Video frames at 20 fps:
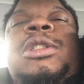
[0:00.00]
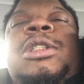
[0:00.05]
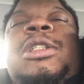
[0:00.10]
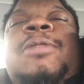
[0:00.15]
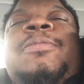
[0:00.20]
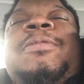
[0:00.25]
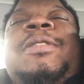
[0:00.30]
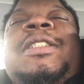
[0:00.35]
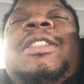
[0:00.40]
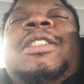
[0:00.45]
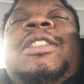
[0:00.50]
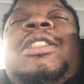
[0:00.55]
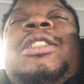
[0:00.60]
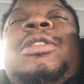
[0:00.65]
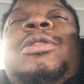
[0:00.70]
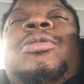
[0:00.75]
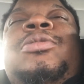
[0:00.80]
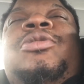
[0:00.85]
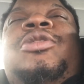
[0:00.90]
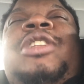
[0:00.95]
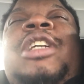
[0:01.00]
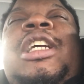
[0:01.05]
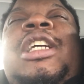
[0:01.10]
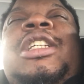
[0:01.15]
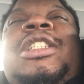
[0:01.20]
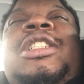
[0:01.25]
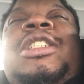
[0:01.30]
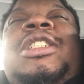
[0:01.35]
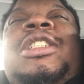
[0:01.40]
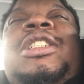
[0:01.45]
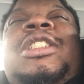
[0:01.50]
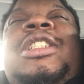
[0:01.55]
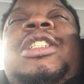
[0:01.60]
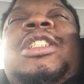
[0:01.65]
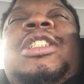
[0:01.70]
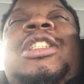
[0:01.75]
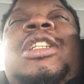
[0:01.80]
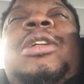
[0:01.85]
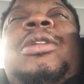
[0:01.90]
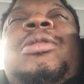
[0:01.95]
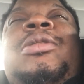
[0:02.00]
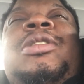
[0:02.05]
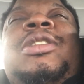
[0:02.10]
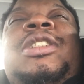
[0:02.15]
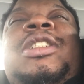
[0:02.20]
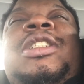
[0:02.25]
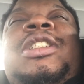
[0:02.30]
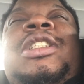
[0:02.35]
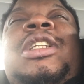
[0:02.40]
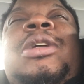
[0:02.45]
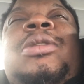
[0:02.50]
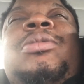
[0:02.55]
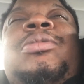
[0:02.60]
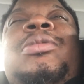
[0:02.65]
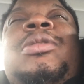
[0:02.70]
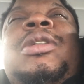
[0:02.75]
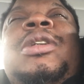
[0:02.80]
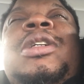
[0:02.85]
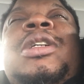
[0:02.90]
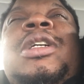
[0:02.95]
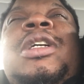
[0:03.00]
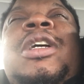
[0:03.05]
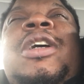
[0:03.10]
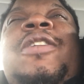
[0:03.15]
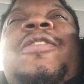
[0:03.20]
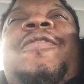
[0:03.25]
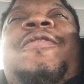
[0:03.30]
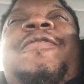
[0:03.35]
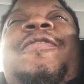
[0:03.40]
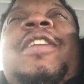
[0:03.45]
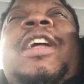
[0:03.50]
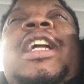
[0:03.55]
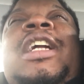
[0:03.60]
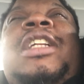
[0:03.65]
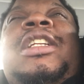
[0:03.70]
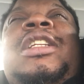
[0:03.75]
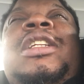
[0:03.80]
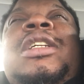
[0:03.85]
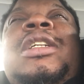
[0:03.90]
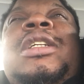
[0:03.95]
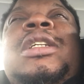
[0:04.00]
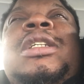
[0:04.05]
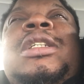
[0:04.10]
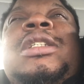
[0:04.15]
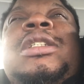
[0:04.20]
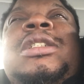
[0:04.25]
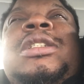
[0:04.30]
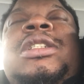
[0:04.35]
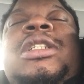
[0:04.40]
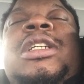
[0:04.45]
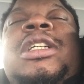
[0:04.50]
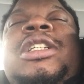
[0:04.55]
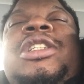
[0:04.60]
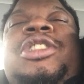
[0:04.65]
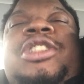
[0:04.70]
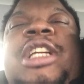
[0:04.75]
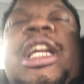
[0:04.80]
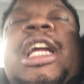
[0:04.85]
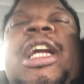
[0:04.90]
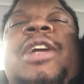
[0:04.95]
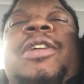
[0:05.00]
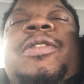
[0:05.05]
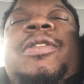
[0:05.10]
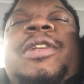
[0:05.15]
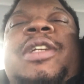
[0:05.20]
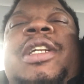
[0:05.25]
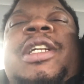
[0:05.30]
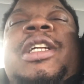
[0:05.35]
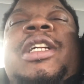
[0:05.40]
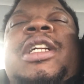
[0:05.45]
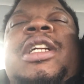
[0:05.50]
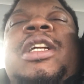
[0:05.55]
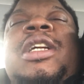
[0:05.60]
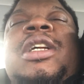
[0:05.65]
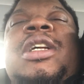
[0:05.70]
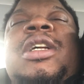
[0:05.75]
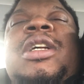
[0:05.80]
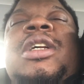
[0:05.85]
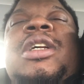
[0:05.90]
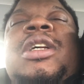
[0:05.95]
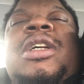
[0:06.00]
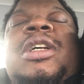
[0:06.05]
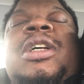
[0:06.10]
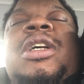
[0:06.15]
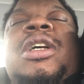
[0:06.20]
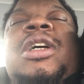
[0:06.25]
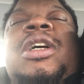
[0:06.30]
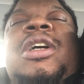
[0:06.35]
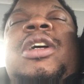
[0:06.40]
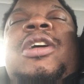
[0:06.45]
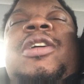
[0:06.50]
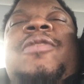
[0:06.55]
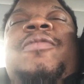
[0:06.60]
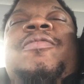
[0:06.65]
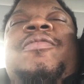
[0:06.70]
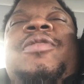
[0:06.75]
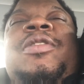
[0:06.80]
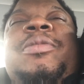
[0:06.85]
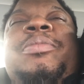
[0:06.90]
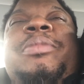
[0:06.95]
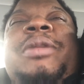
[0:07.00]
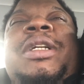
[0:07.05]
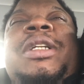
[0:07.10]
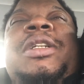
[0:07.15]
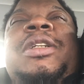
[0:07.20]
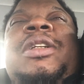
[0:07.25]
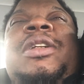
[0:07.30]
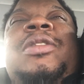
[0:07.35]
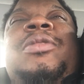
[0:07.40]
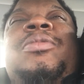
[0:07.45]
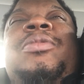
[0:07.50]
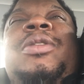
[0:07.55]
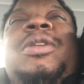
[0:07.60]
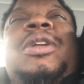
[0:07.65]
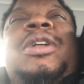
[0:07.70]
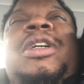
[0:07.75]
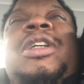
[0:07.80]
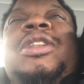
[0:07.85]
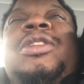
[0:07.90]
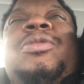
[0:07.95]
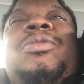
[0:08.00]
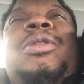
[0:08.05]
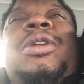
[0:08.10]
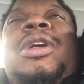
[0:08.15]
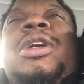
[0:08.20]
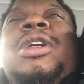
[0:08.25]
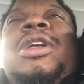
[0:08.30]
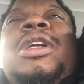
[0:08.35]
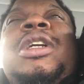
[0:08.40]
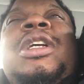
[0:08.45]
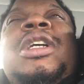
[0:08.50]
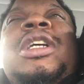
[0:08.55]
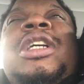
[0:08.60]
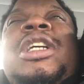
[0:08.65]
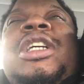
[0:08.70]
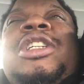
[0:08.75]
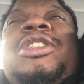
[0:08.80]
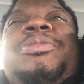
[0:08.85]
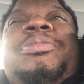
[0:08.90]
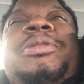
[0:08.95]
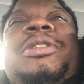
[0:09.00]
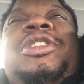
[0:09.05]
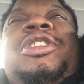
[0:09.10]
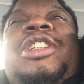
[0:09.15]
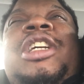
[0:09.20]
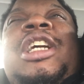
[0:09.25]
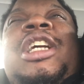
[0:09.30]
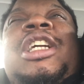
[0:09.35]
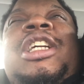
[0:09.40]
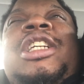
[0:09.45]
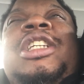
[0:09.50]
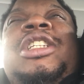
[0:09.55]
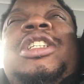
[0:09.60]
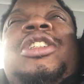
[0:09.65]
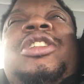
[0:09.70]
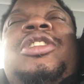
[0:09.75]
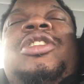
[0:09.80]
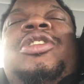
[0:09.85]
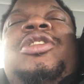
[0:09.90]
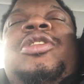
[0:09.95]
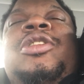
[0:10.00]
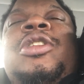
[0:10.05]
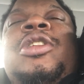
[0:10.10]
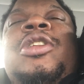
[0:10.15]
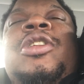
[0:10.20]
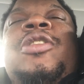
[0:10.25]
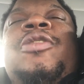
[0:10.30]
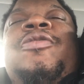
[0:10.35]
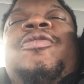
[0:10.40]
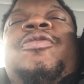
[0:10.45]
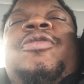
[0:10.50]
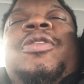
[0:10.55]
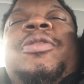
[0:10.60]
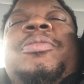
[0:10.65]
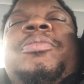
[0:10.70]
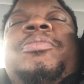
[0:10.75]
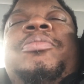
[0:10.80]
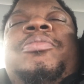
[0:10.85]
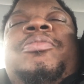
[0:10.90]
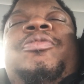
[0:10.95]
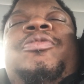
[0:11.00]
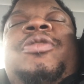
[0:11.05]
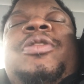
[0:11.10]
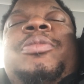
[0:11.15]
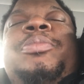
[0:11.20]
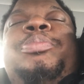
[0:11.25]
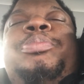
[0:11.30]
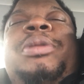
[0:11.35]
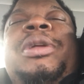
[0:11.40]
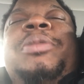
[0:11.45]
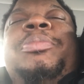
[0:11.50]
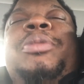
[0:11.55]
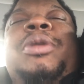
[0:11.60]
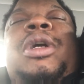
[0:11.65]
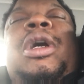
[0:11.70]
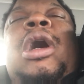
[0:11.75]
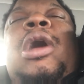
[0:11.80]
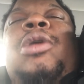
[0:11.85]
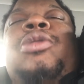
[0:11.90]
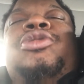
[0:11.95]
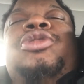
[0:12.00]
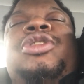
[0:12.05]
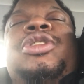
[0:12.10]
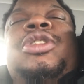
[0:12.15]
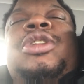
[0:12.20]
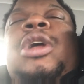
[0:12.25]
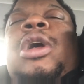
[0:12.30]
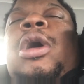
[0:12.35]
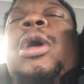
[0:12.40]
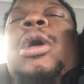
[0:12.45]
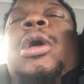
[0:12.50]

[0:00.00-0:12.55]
of these little changes as long as it don't affect the integrity of the meaning of the word, because the word has been changed from people culture